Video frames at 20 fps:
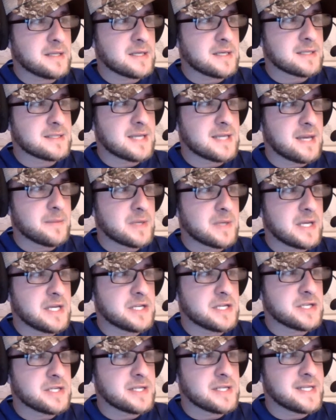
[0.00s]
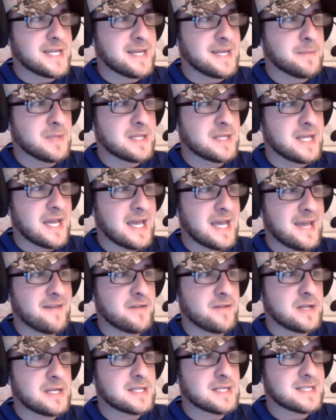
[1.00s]
contamination deeming the
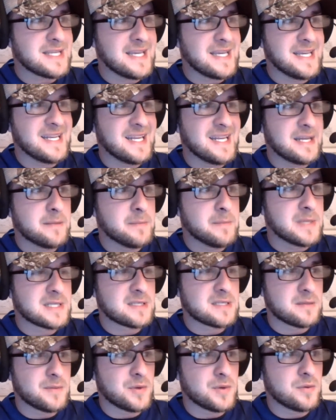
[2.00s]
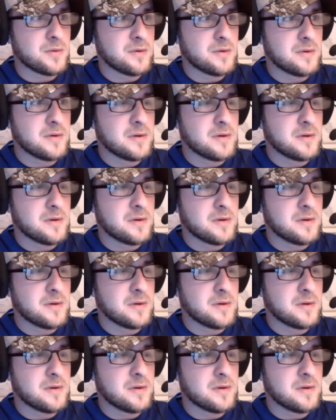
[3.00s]
evidence inadmissible,